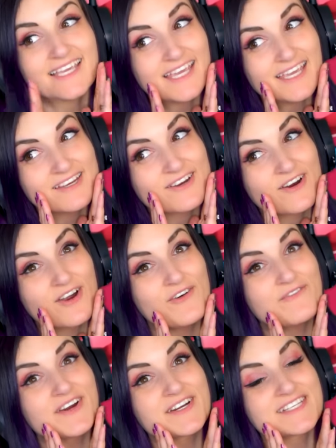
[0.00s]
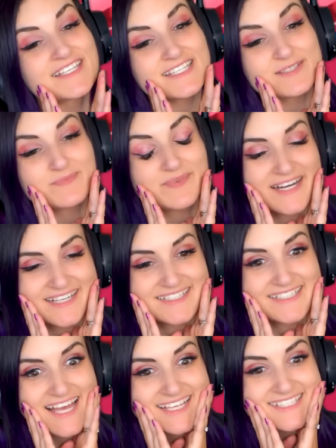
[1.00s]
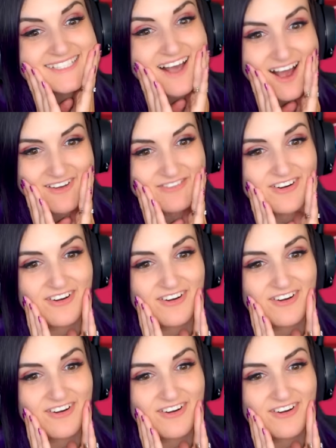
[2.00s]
E-Girl versus Princess Soft